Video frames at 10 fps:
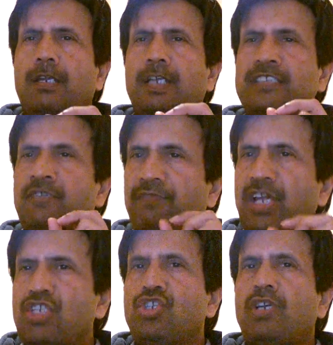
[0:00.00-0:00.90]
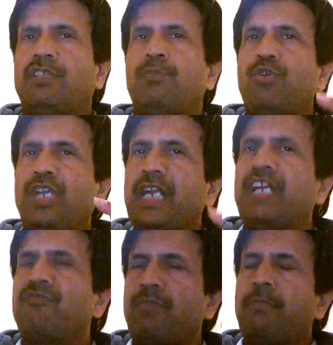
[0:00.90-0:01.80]
it's infection of the
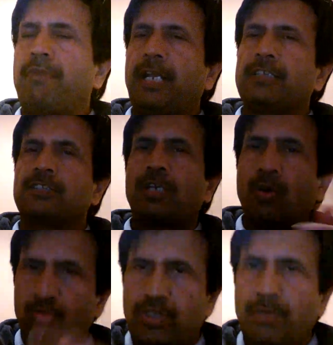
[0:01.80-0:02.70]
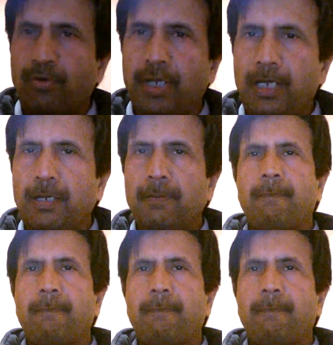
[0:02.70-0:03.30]
protective membranes around the brain,